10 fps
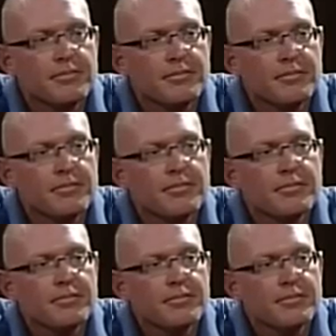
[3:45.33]

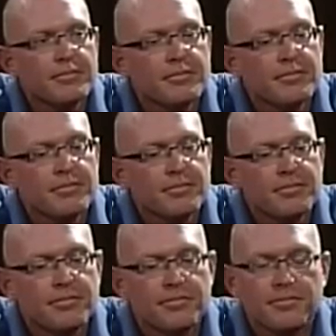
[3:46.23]

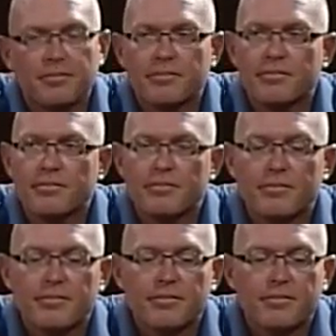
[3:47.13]

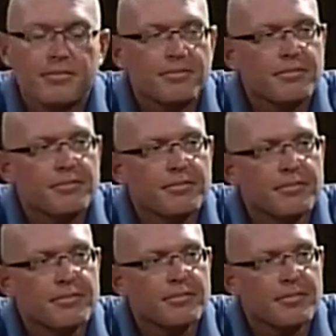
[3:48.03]

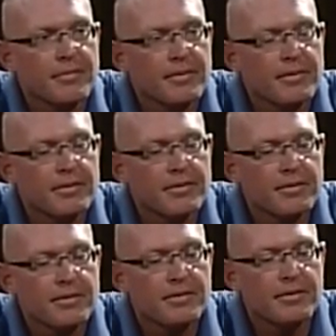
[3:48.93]

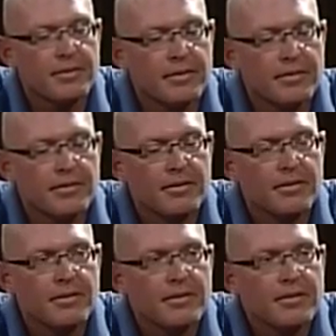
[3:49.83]

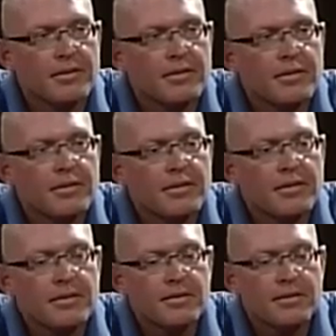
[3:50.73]

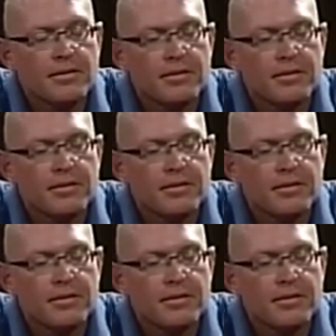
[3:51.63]
[no speech]